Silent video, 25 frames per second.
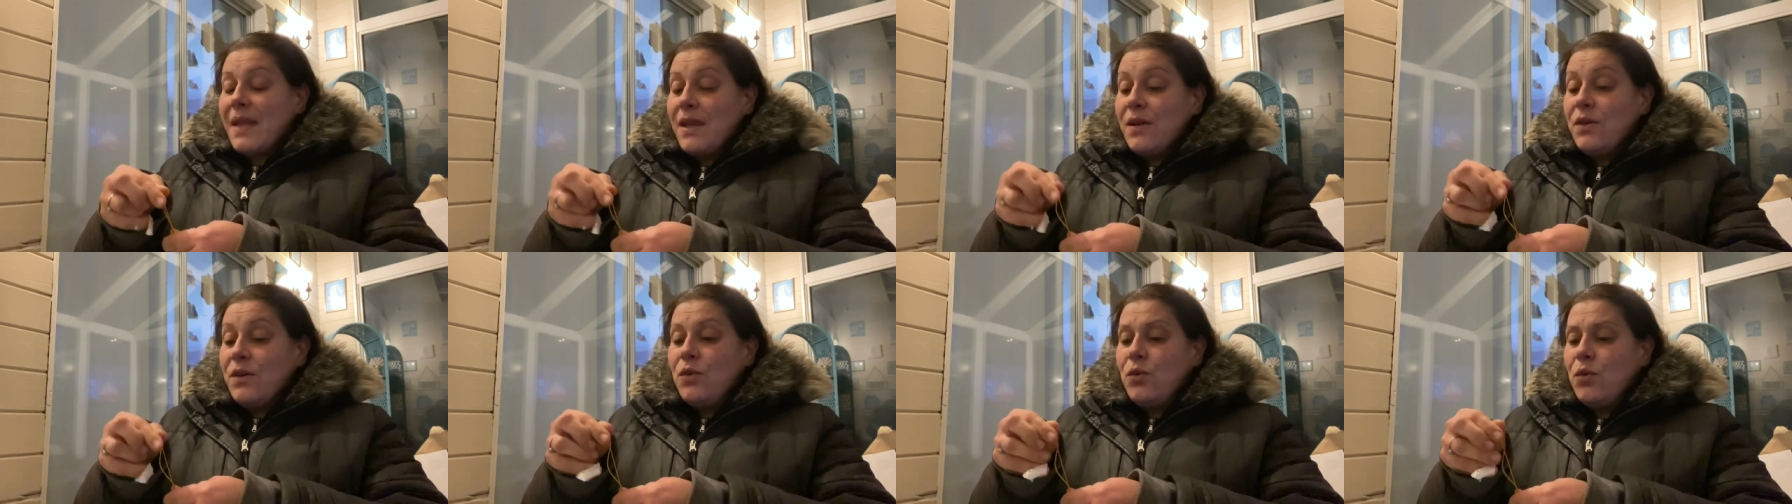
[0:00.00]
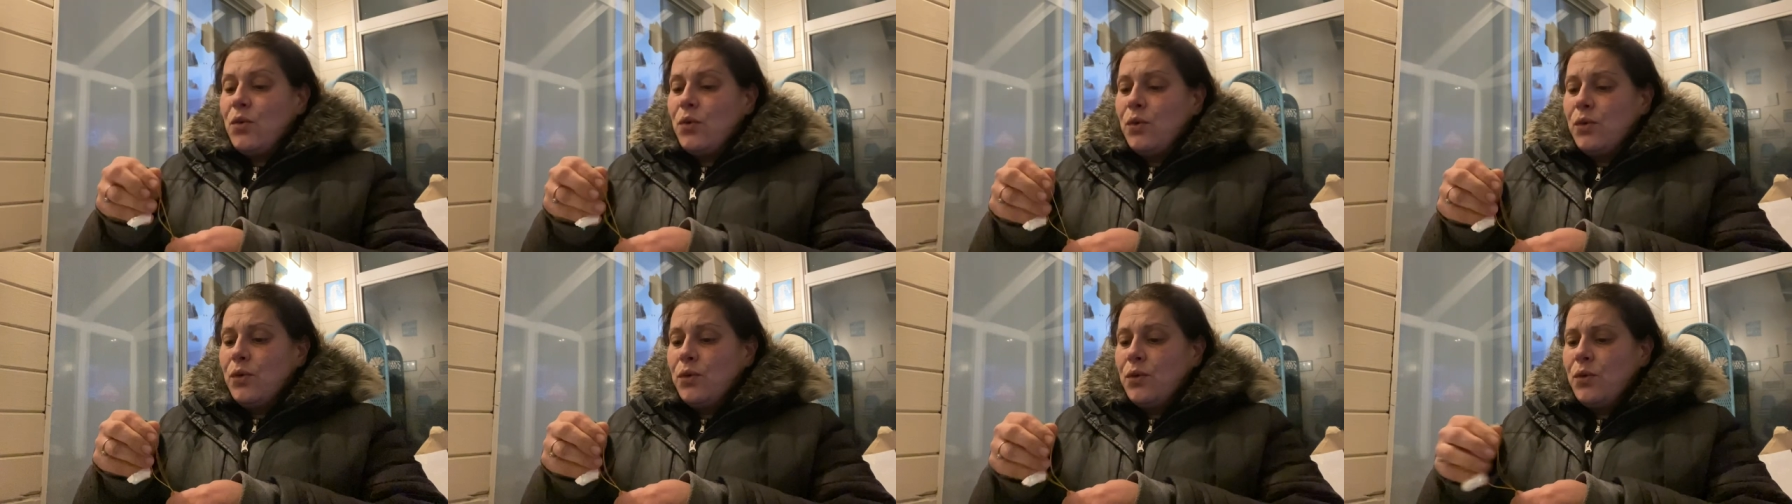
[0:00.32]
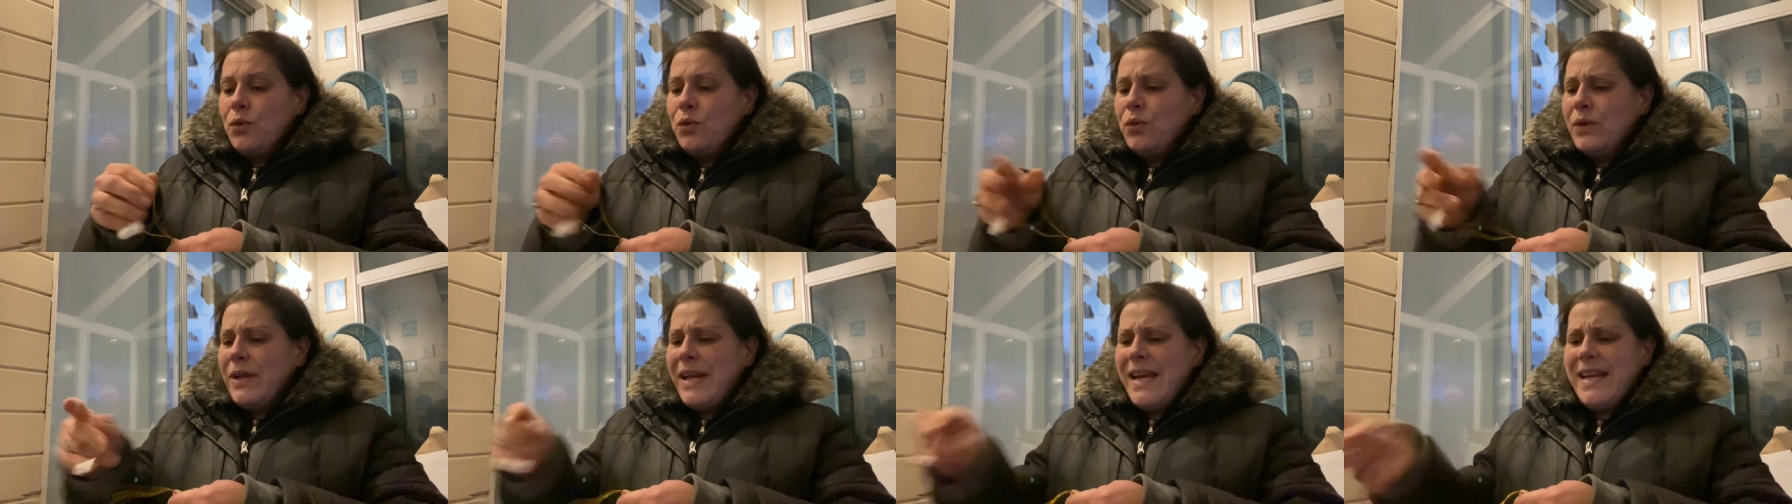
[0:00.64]
cool,
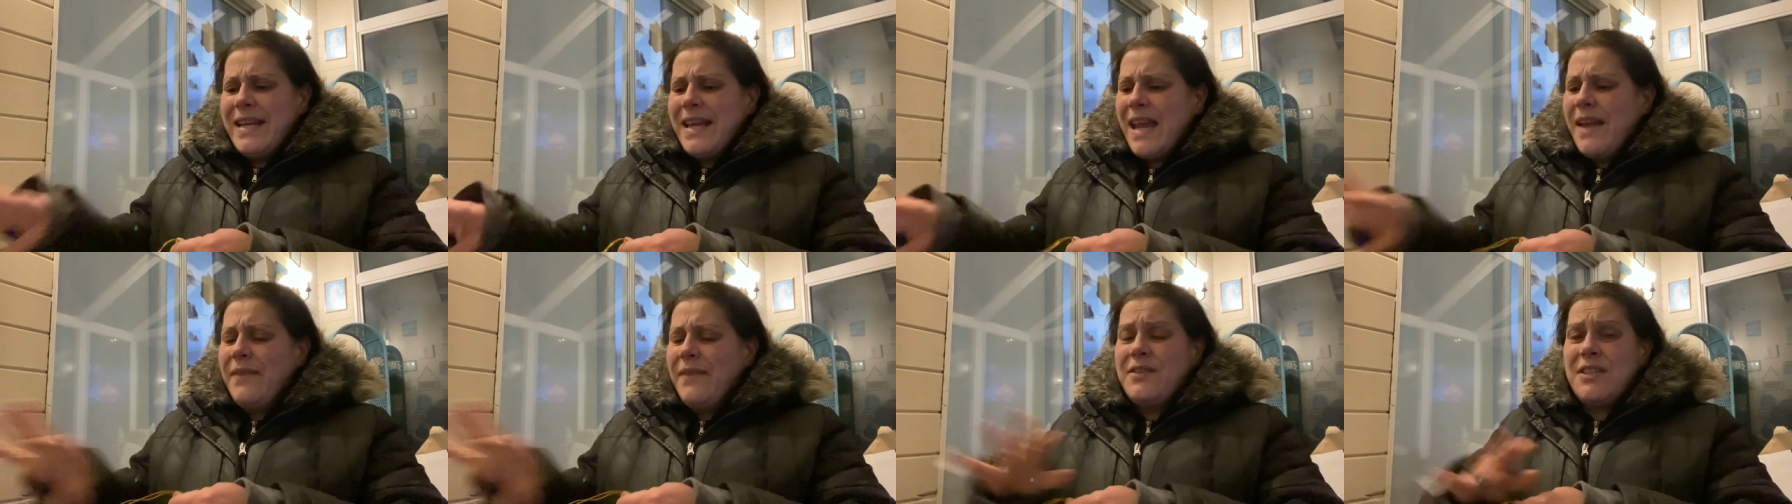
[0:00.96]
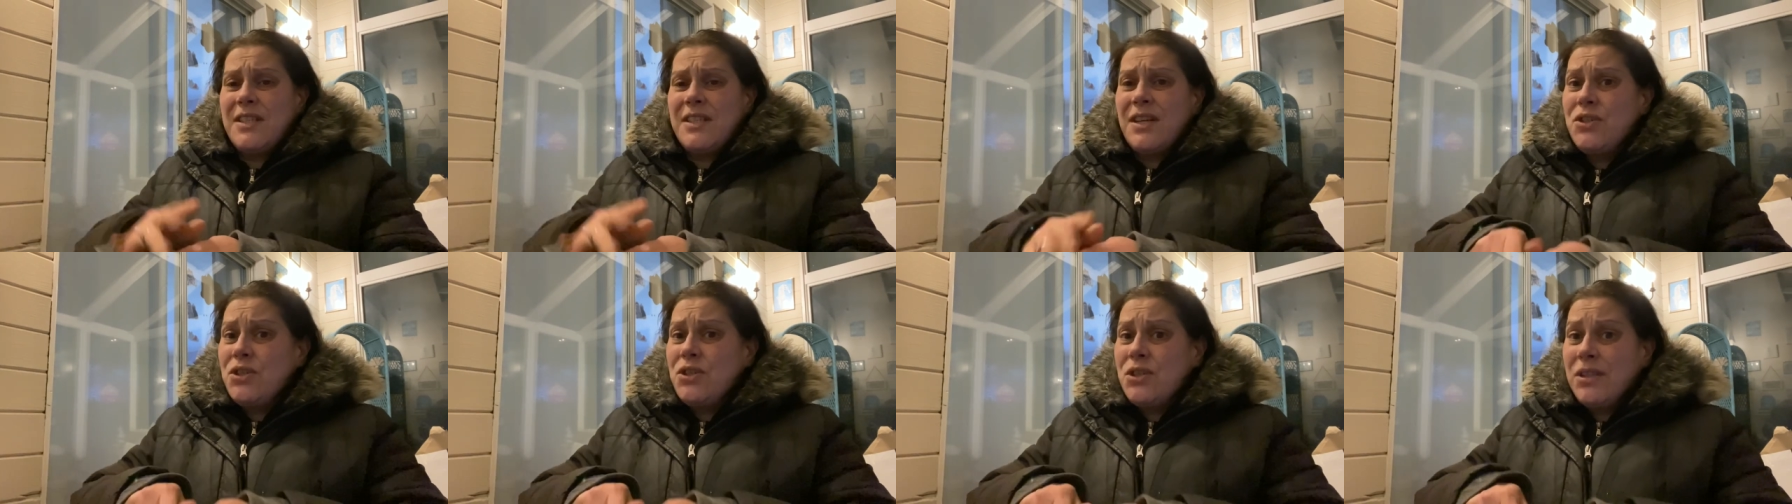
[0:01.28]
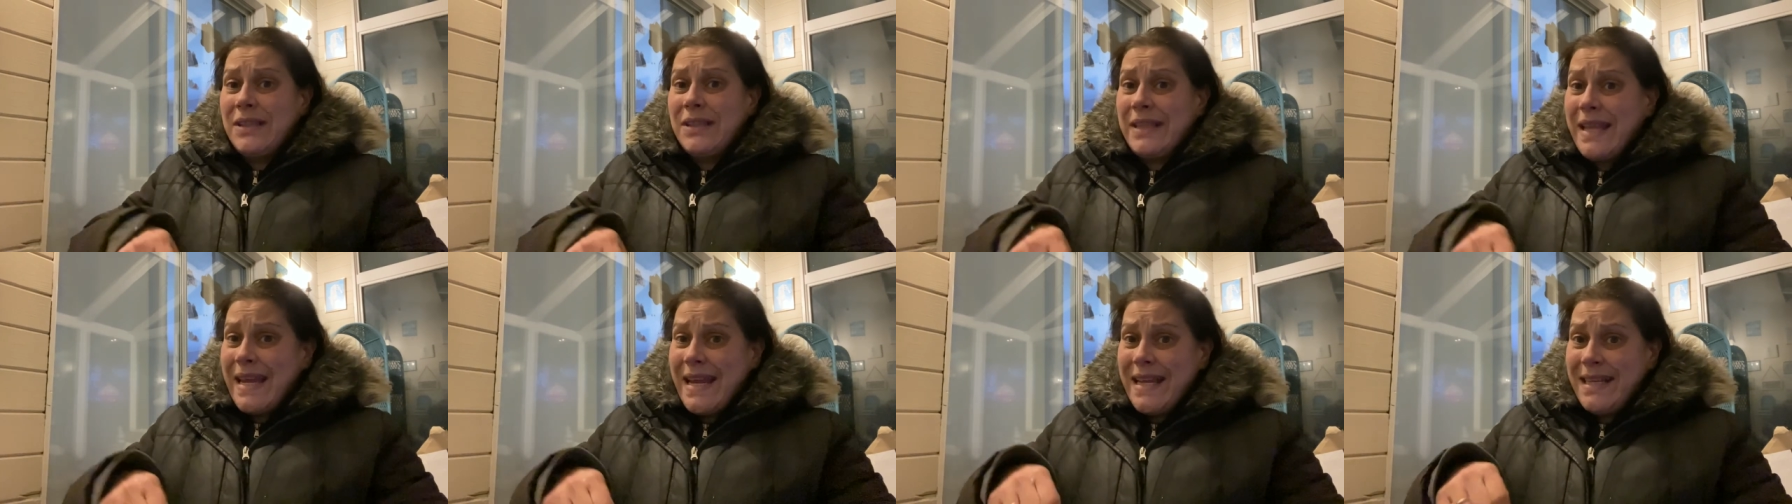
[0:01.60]
cool. It gave such a
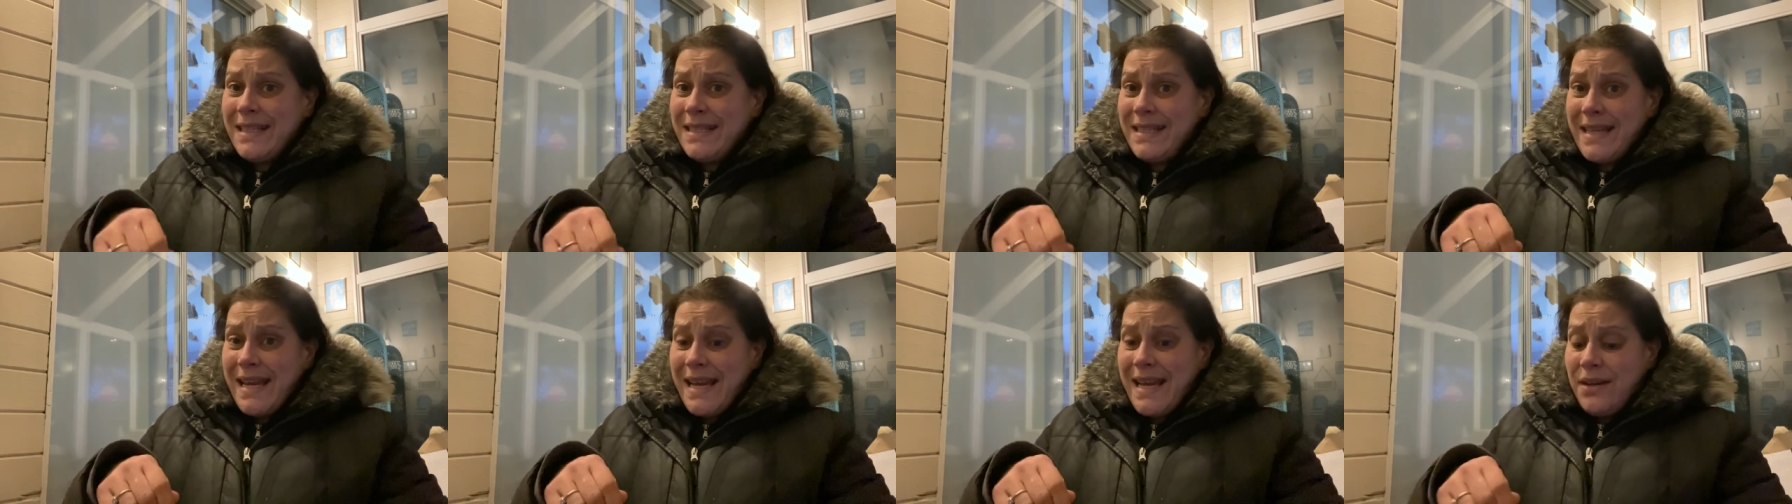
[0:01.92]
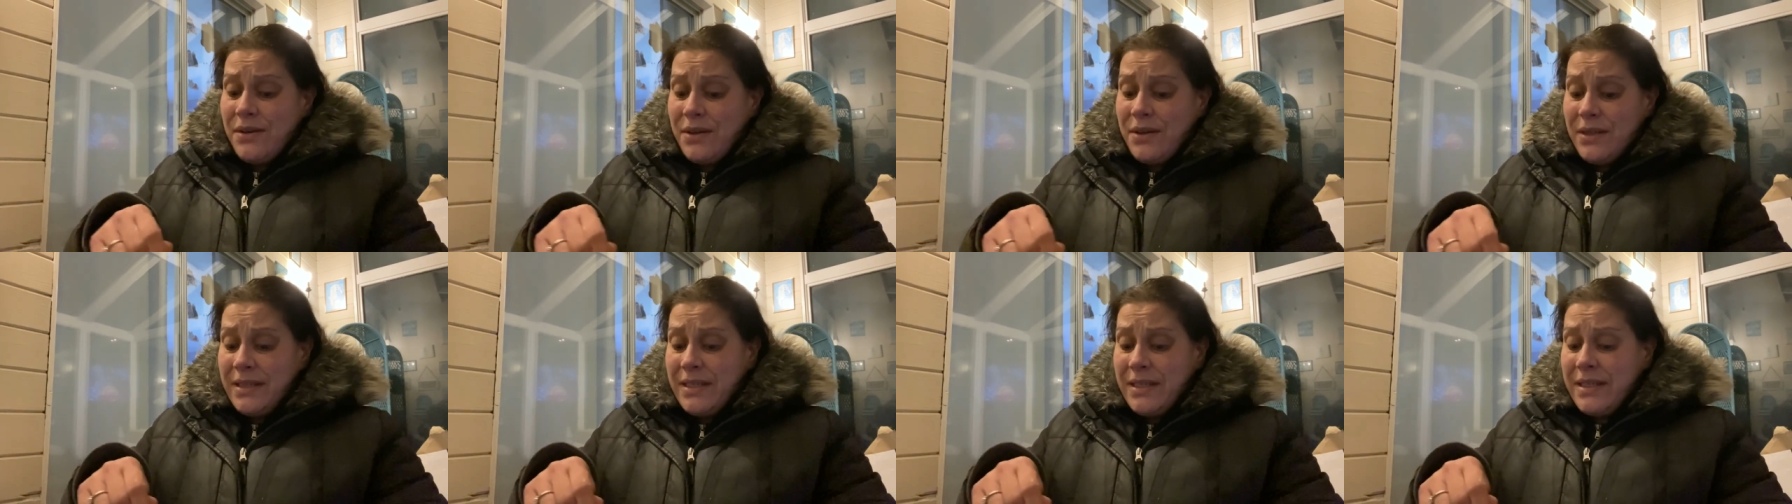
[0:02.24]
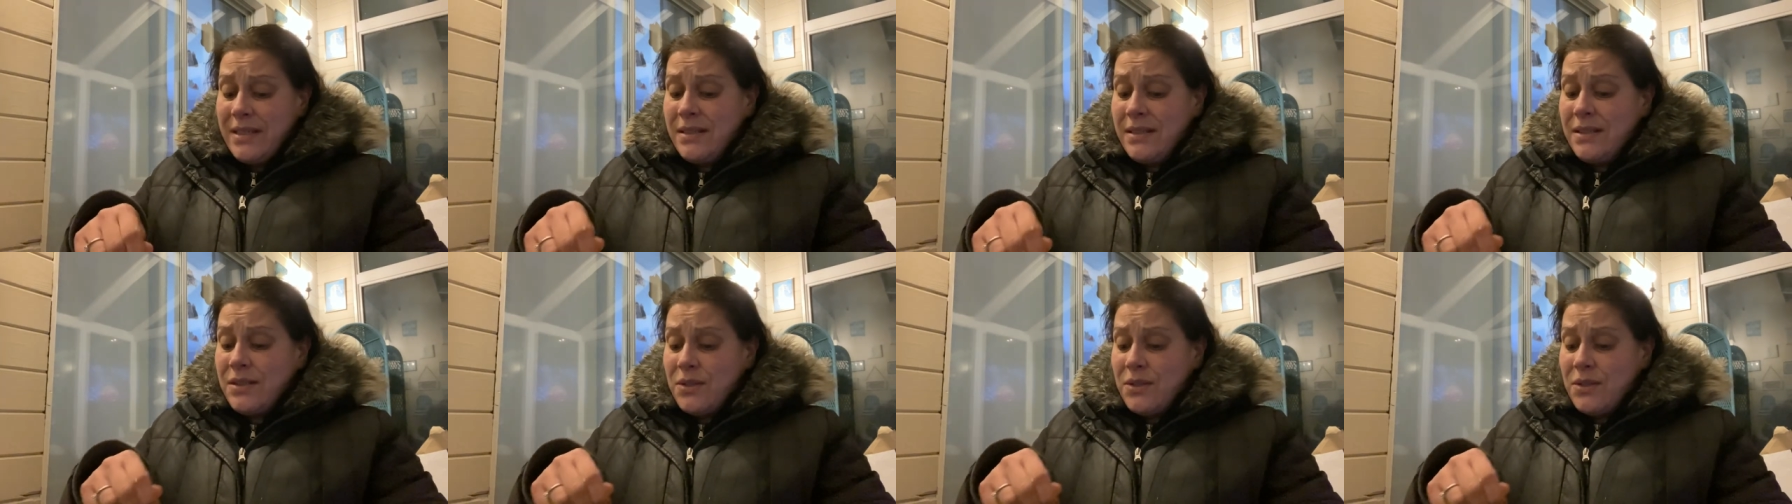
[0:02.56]
late date on this,